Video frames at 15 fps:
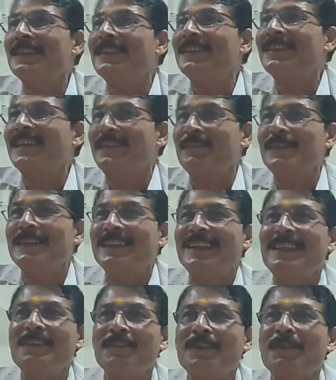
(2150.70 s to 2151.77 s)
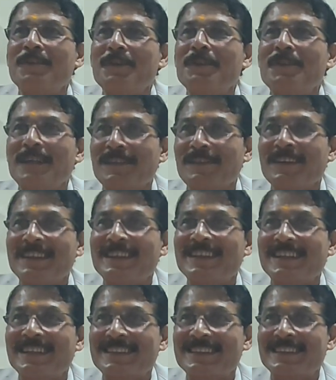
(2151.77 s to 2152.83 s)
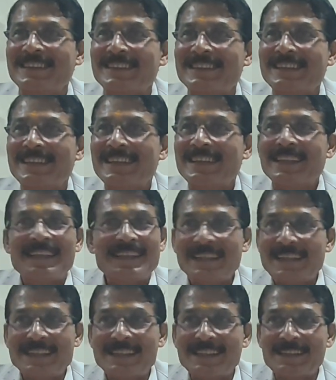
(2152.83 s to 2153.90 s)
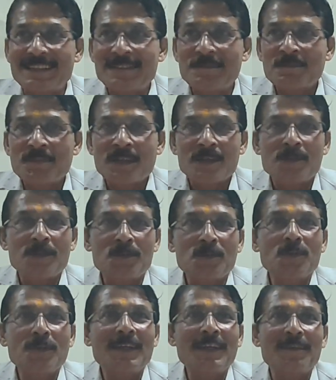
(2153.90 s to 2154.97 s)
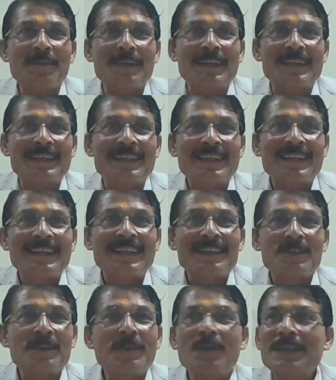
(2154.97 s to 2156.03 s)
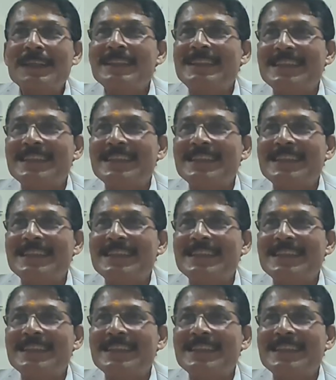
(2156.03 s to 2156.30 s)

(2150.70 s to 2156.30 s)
and you are coming, then you are going to hammer it otherwise. Yes sir? So do not hammer it. So locking